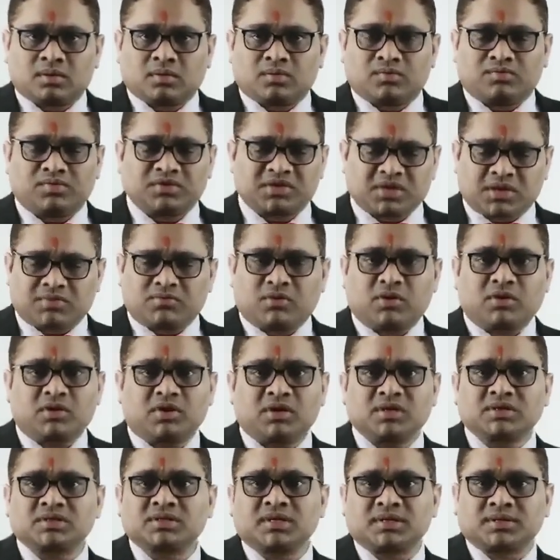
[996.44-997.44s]
which I want to
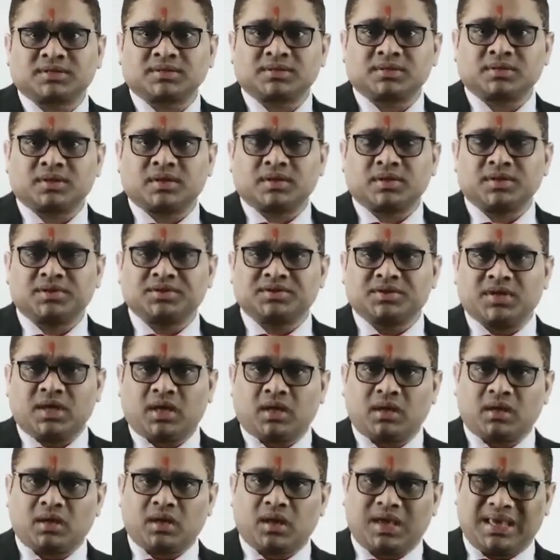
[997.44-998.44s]
discuss is
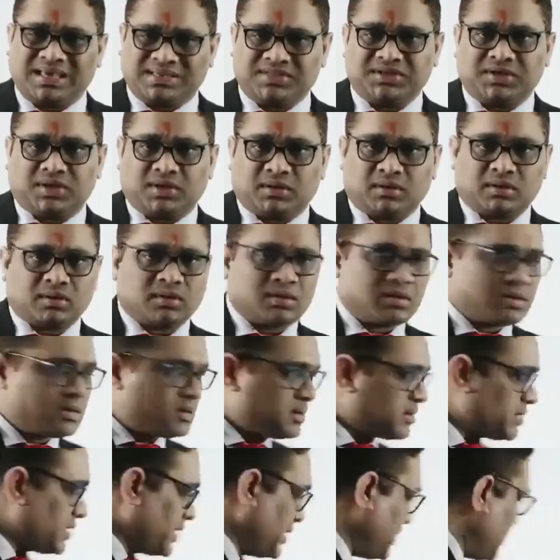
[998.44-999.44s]
the aging,
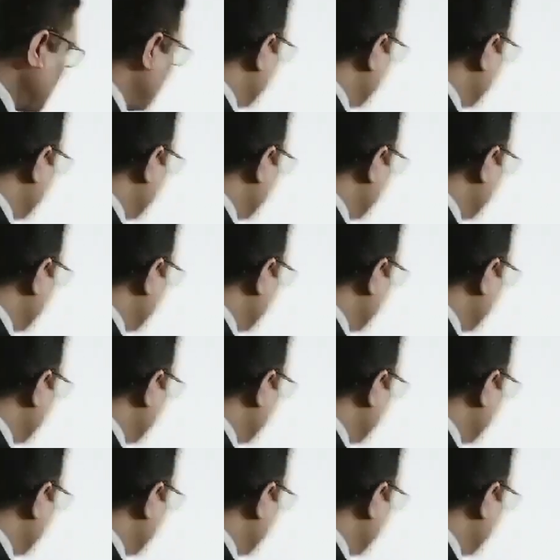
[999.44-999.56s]
right?